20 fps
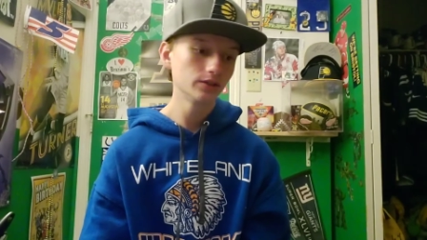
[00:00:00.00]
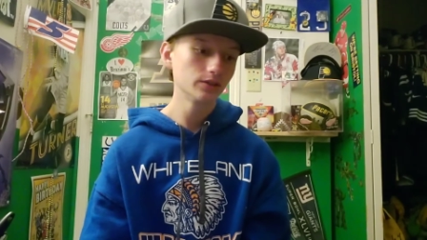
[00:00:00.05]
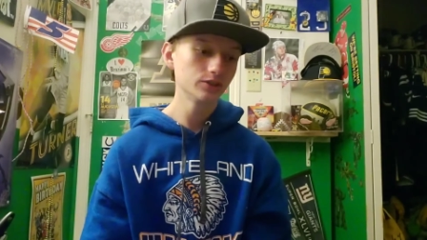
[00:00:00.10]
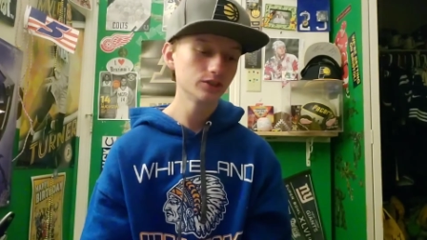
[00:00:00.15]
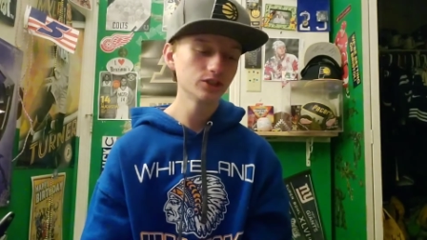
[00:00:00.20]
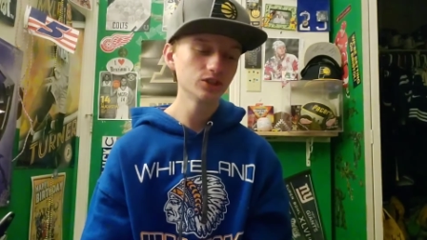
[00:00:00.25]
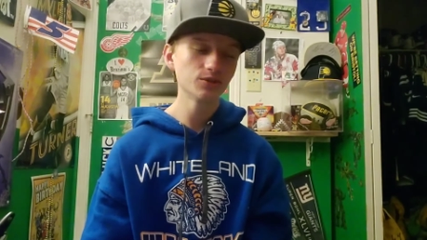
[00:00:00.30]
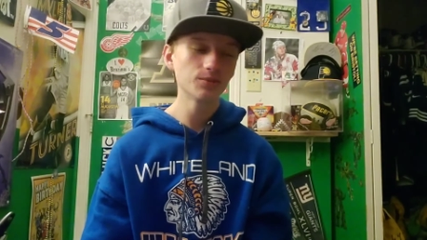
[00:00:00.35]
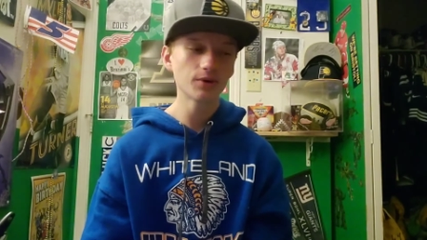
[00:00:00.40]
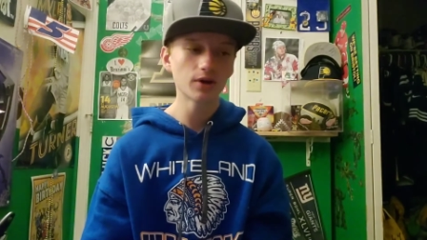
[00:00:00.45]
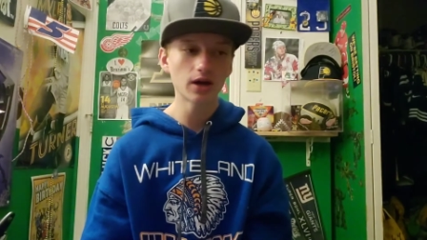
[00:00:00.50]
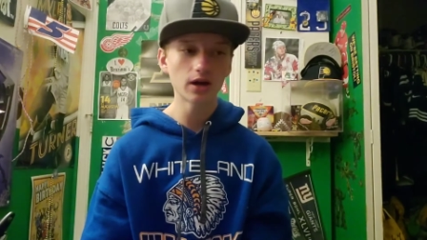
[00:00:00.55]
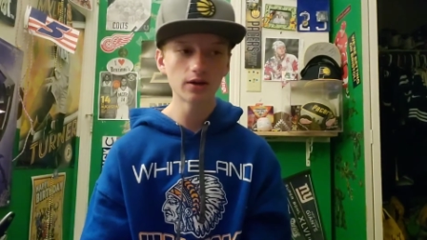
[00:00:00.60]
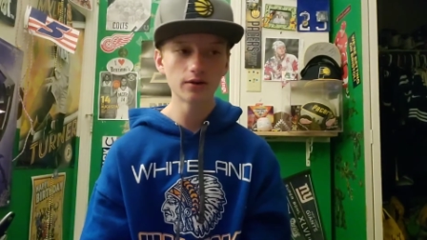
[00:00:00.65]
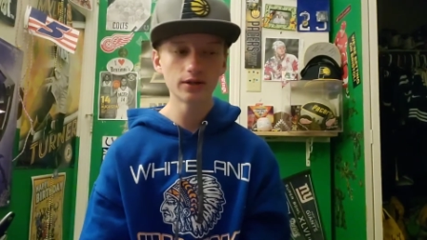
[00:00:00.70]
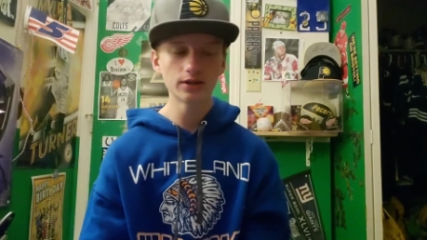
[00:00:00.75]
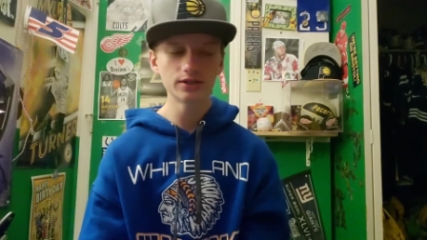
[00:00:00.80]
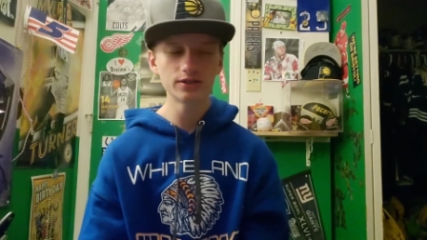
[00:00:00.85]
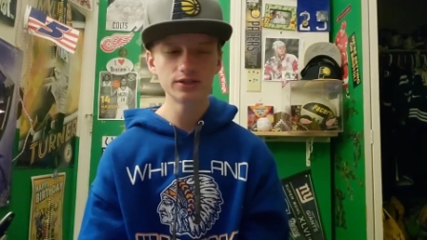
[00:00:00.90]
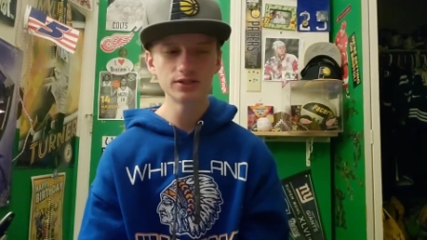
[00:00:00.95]
TJ
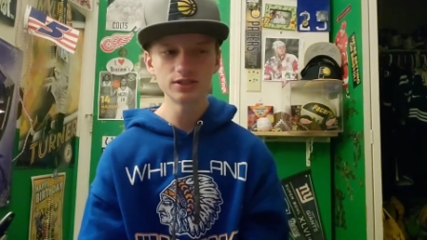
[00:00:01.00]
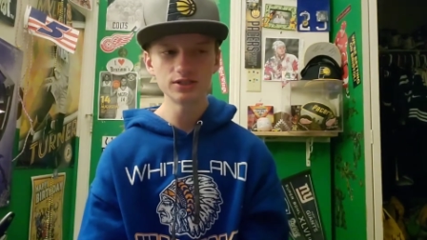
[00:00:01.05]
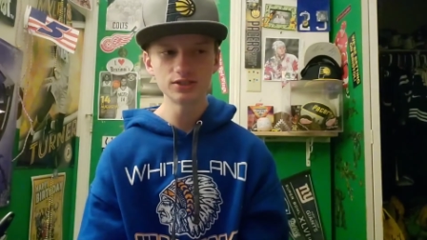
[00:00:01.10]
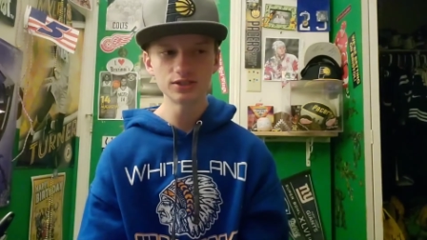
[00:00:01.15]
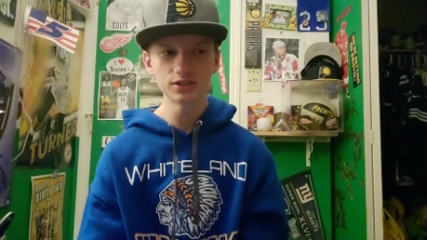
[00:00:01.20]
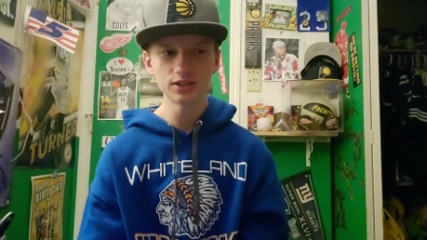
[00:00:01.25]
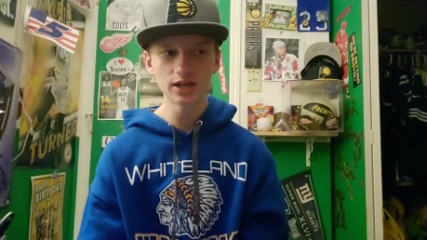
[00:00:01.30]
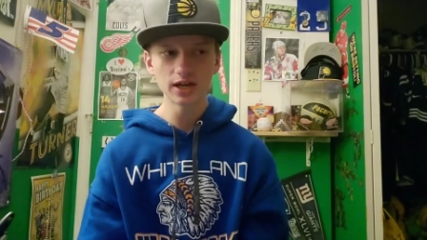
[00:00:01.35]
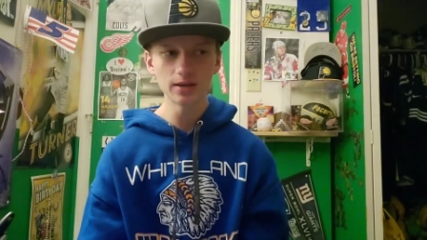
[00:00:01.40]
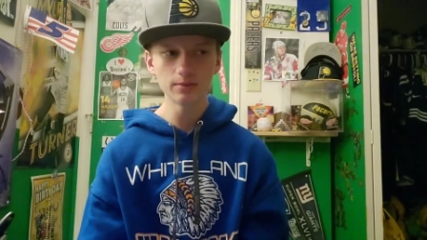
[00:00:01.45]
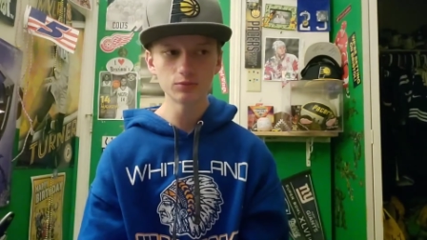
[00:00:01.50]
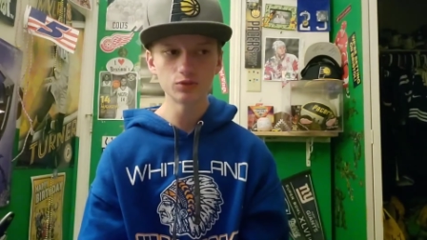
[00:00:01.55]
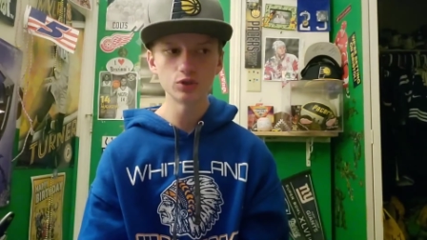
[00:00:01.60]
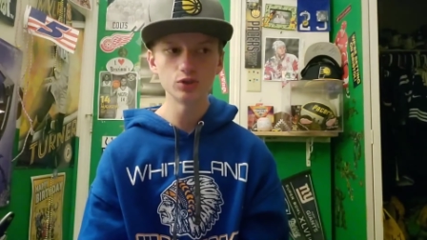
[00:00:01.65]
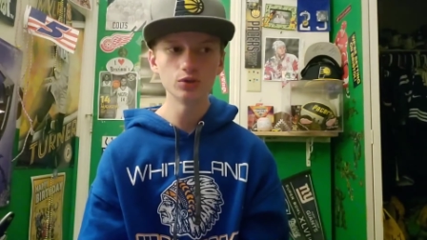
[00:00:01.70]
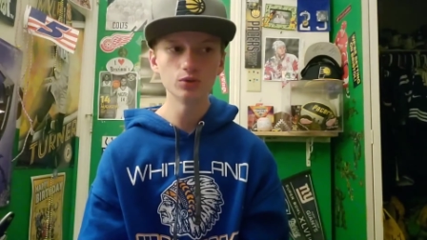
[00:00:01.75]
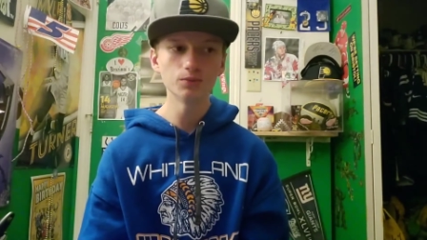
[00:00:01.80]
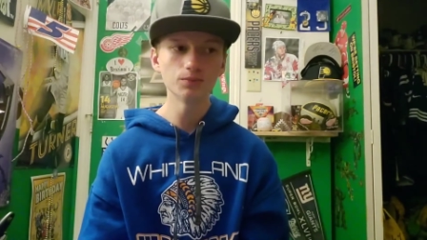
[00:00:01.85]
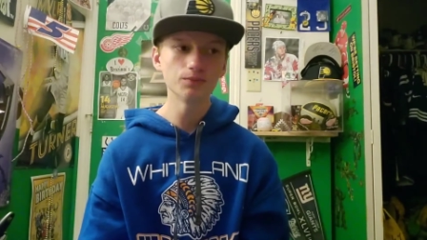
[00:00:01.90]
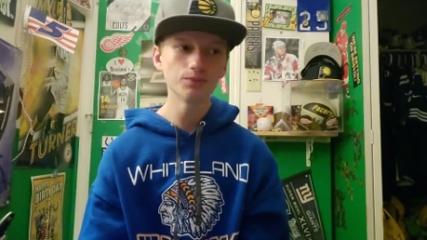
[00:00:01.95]
McConnell had a decent game
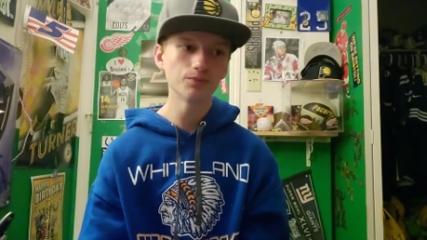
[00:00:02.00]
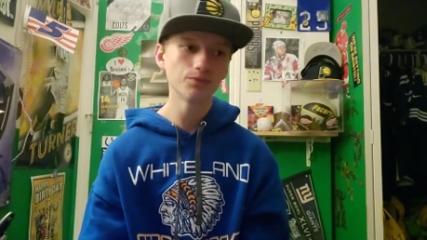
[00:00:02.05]
too.